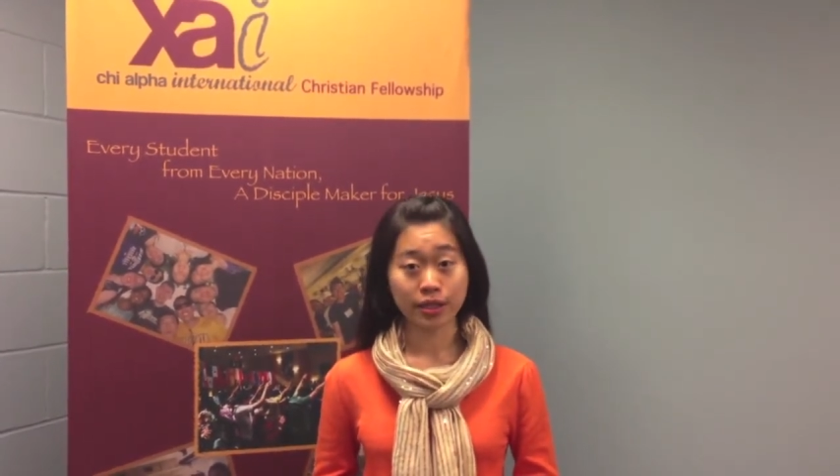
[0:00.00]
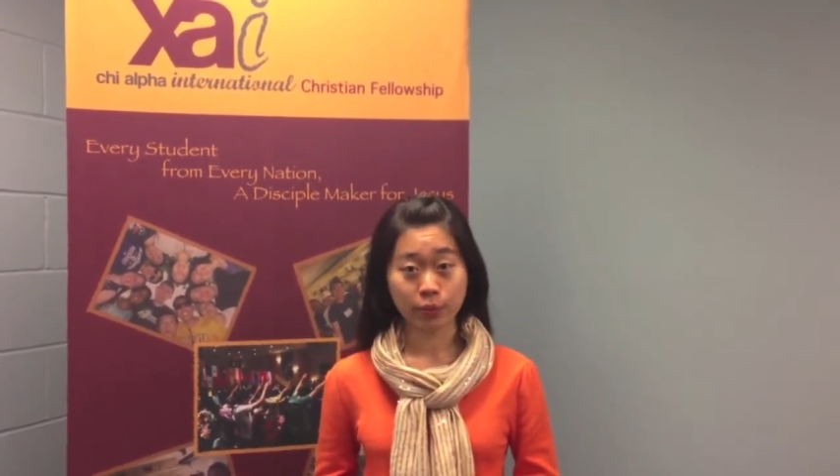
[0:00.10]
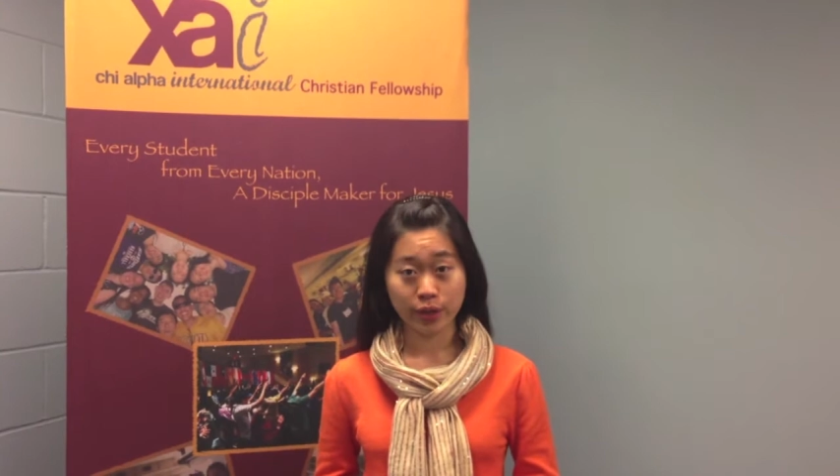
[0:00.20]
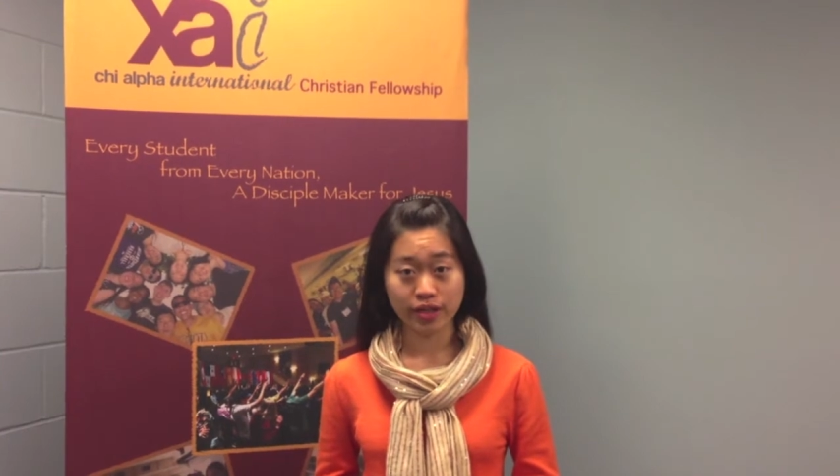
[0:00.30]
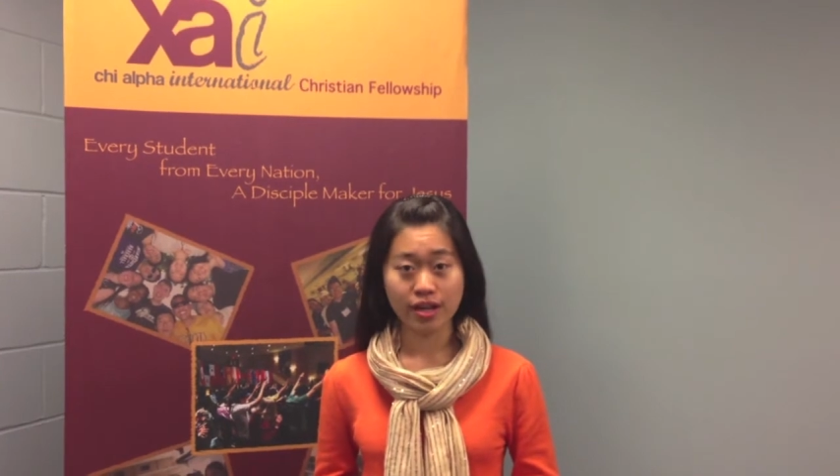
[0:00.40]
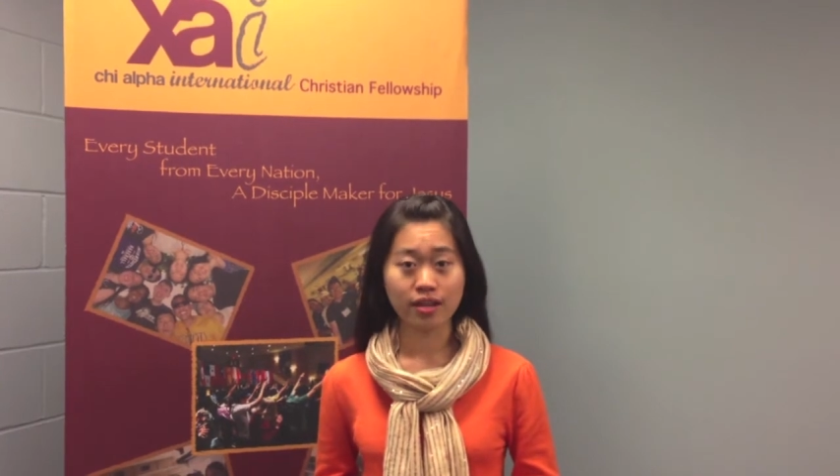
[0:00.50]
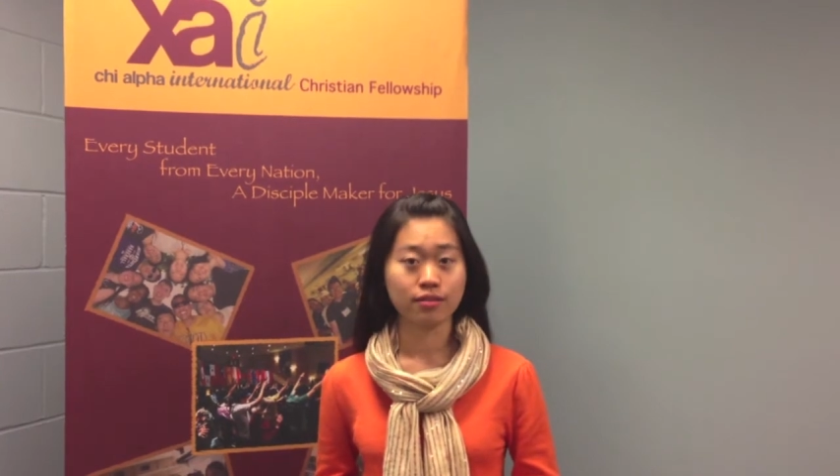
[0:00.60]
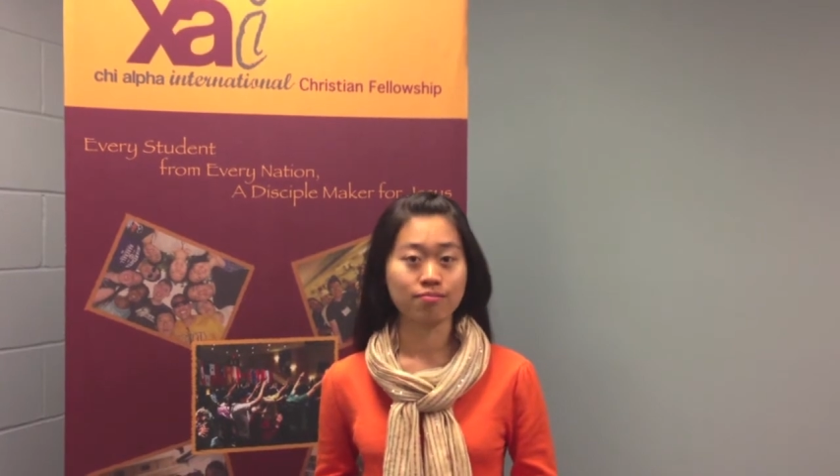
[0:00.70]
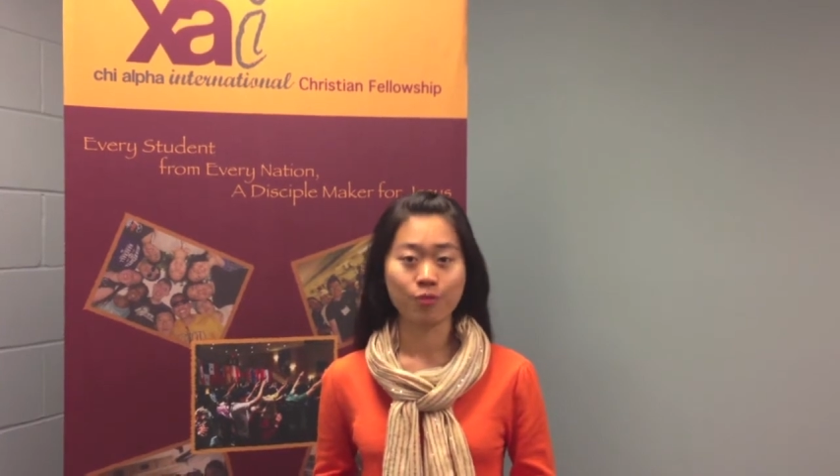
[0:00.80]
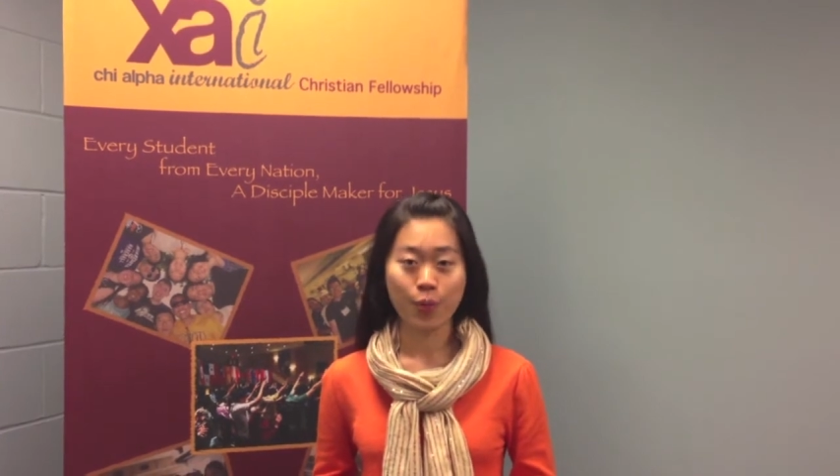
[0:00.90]
the wind and
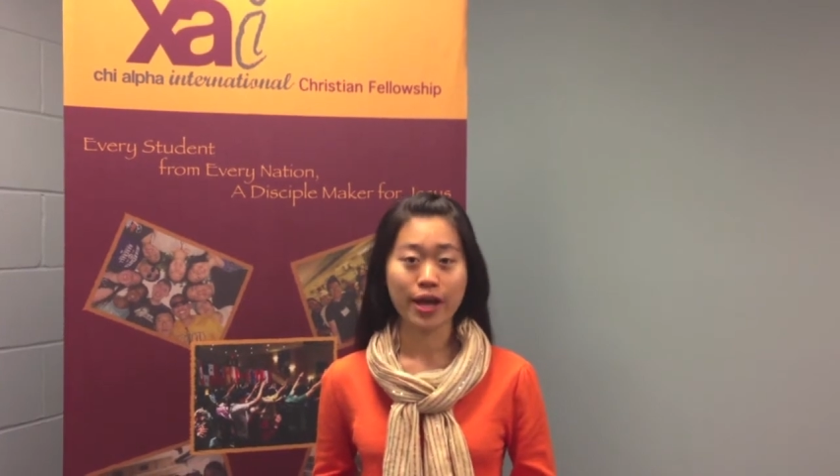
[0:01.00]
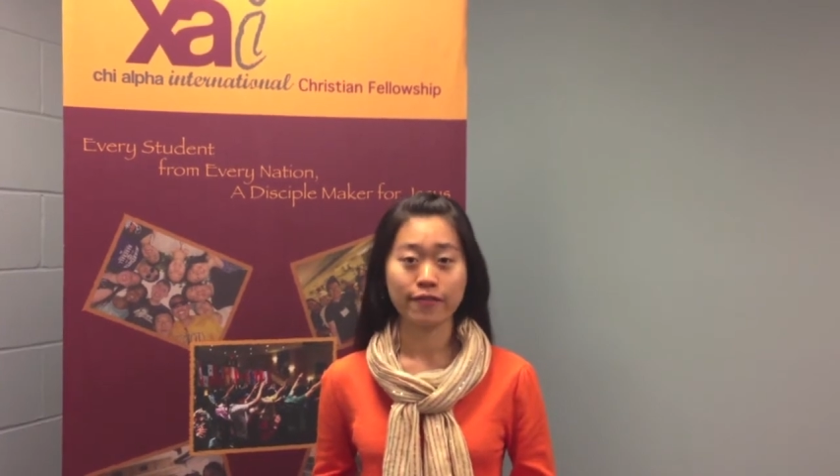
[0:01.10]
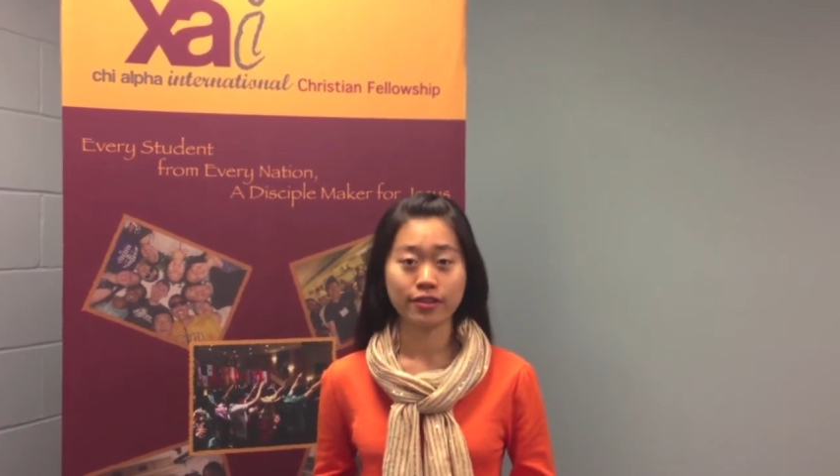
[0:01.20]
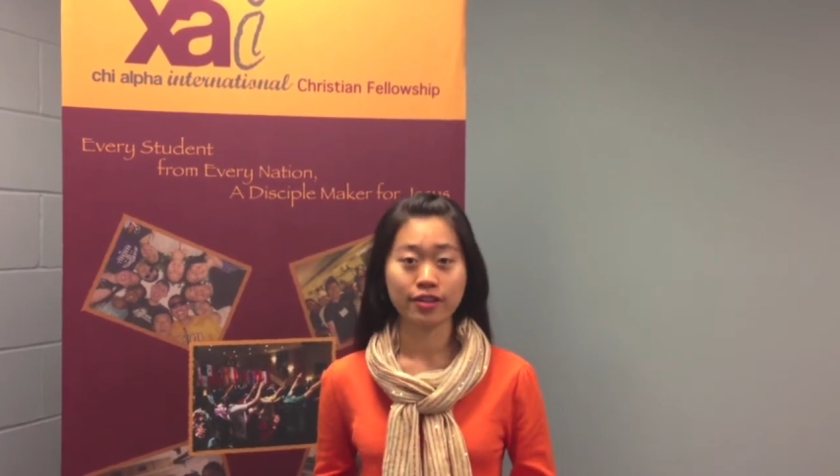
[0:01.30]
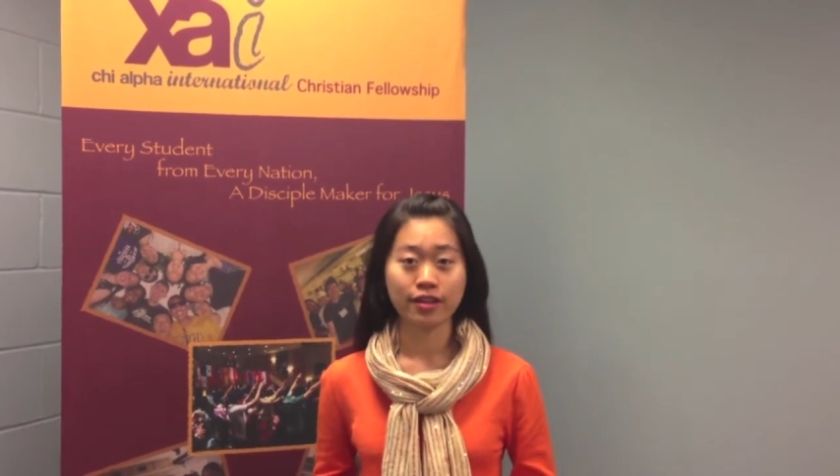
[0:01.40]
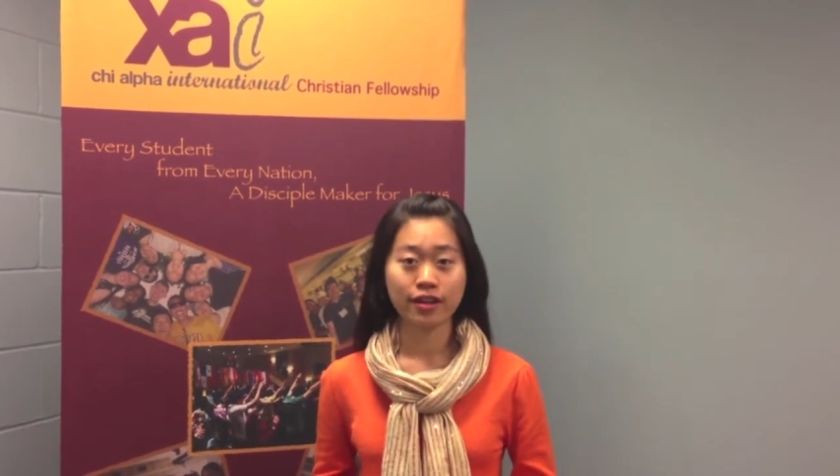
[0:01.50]
waves.